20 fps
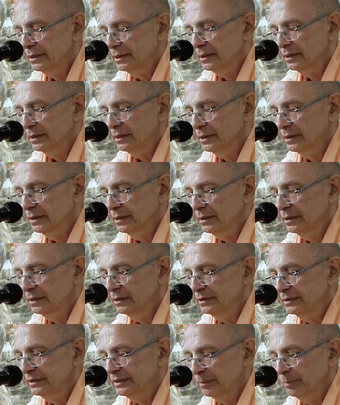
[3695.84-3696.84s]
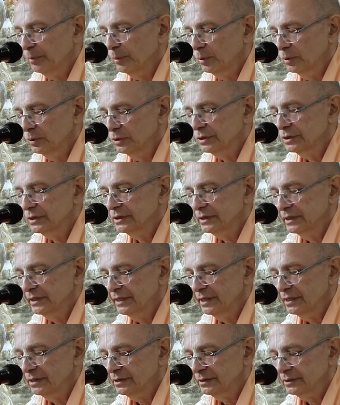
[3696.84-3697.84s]
uh, in subconscious
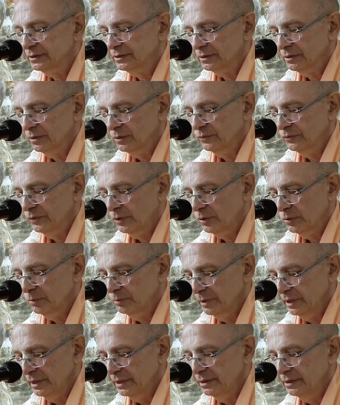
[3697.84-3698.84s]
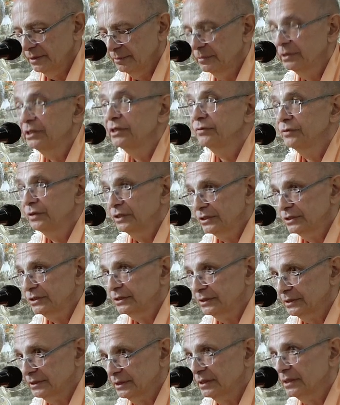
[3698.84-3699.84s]
layers of our mind, the
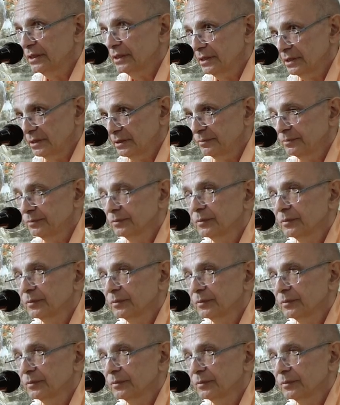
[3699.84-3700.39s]
motivations are there.